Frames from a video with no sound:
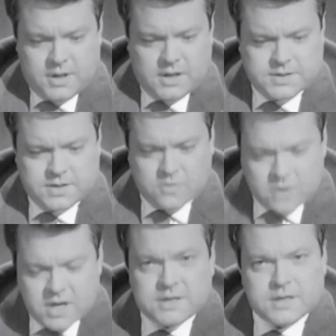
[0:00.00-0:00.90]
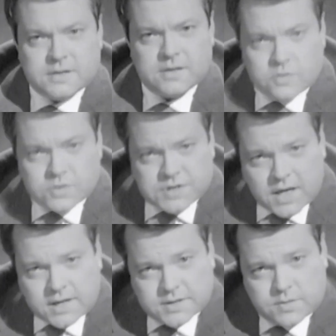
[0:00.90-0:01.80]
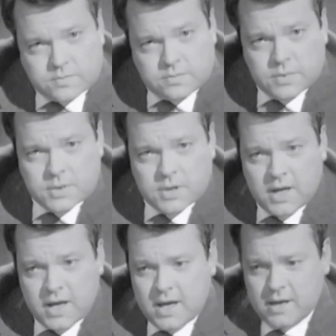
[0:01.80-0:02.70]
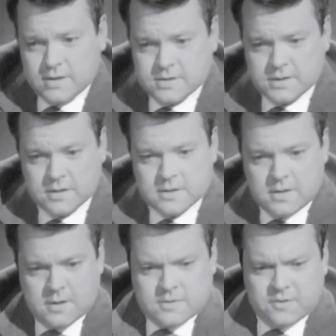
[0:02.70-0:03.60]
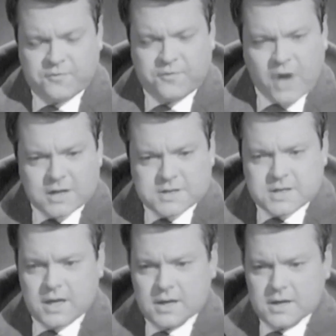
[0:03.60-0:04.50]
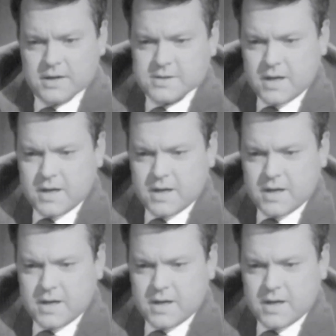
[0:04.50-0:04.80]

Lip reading: is the great enthusiasm and the volatile and